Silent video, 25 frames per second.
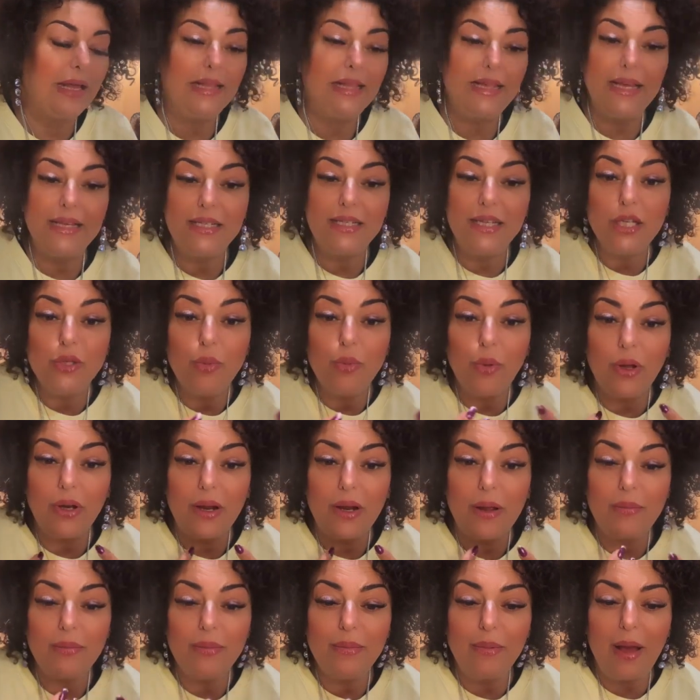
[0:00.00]
And this is what
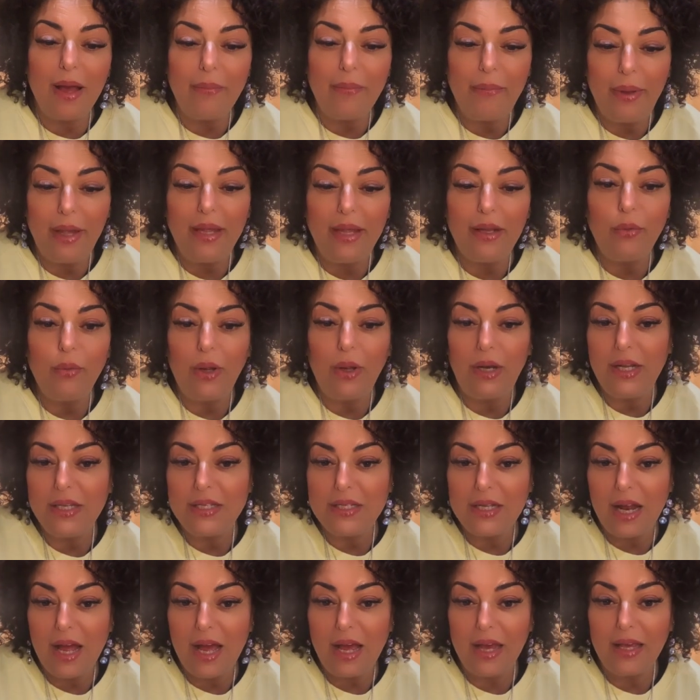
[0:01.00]
I mean when
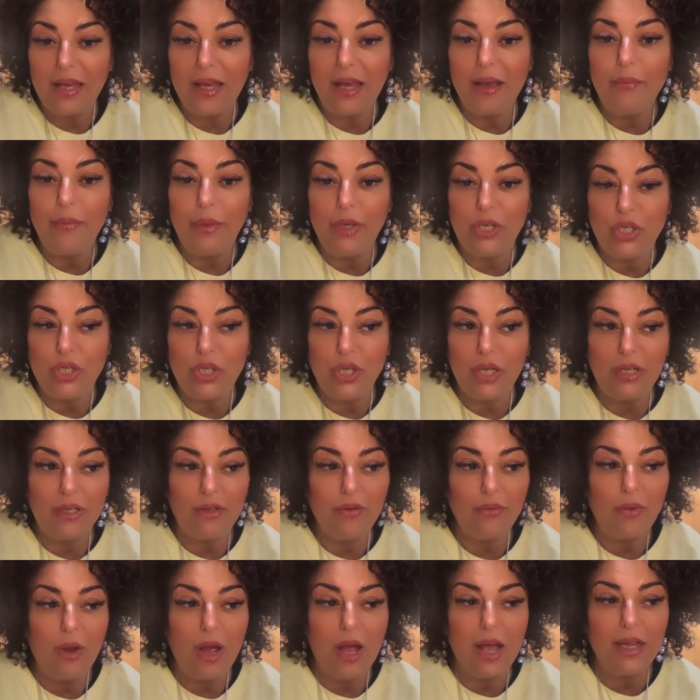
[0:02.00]
it's like a
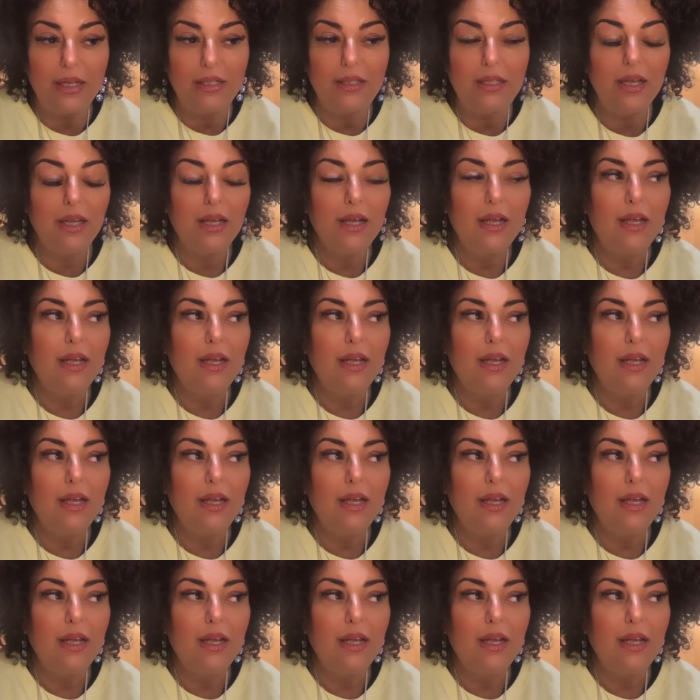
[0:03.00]
mission, right?